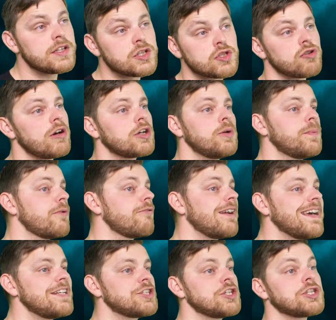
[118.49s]
They'd strike up a
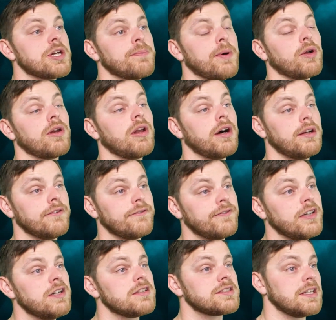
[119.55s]
relationship online at
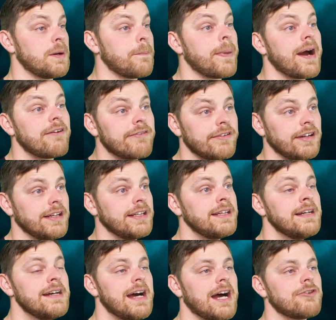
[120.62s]
first, and
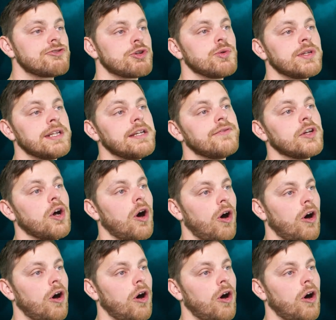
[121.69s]
apparently Andrew had even